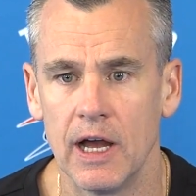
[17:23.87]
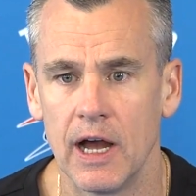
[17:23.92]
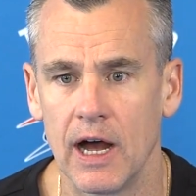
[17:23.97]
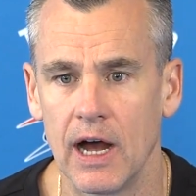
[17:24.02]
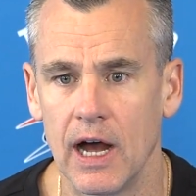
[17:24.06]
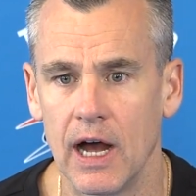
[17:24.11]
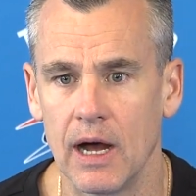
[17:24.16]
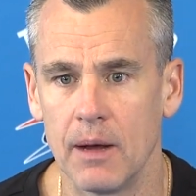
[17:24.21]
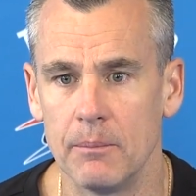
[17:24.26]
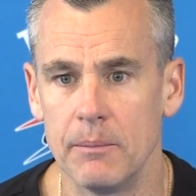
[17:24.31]

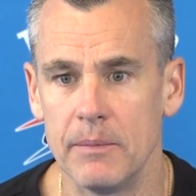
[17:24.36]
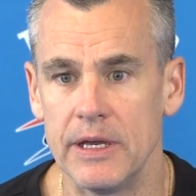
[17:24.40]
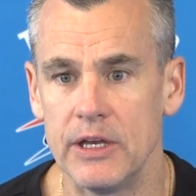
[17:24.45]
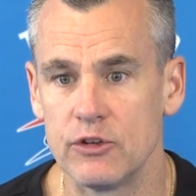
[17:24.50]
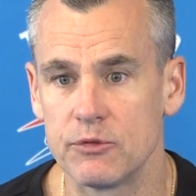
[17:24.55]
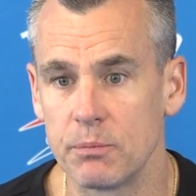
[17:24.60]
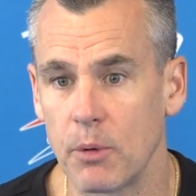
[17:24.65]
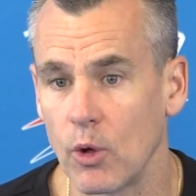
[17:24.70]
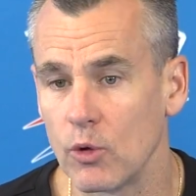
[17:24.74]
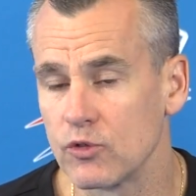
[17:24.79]
Um,
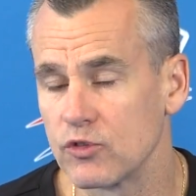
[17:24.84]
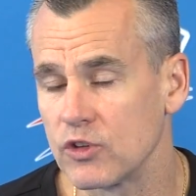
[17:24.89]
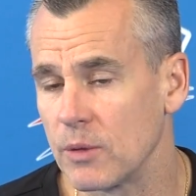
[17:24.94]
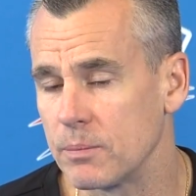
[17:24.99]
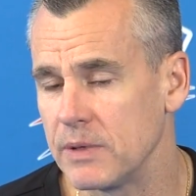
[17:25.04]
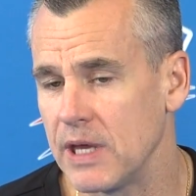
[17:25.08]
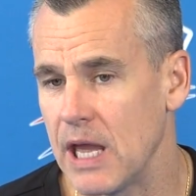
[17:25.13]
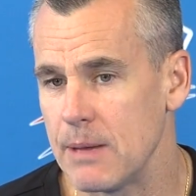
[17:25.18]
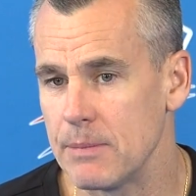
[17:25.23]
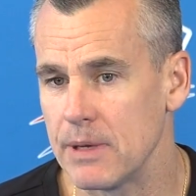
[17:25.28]
his post
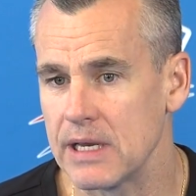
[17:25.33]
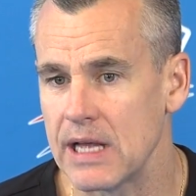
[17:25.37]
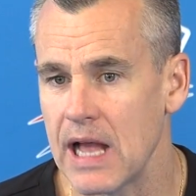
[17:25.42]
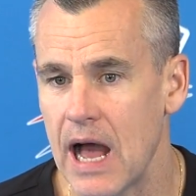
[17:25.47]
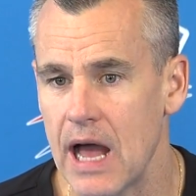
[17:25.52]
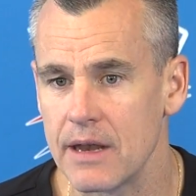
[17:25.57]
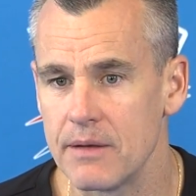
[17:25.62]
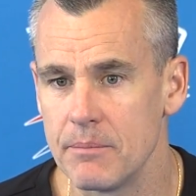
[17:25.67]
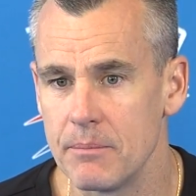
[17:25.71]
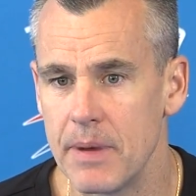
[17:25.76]
up game had
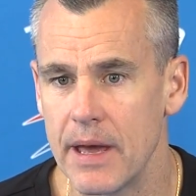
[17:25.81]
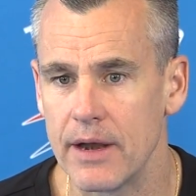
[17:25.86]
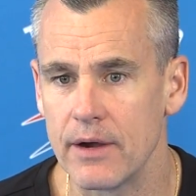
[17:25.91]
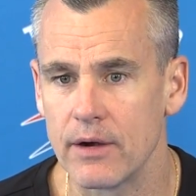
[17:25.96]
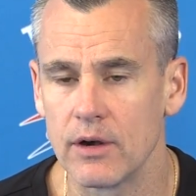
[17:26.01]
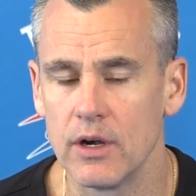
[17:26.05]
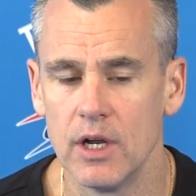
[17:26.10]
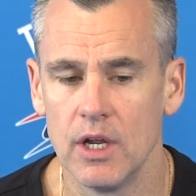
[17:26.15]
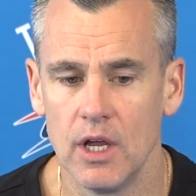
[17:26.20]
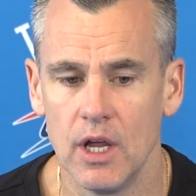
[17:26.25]
gotten
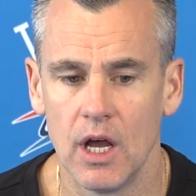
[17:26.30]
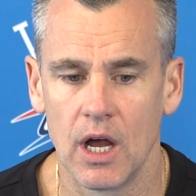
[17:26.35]
better.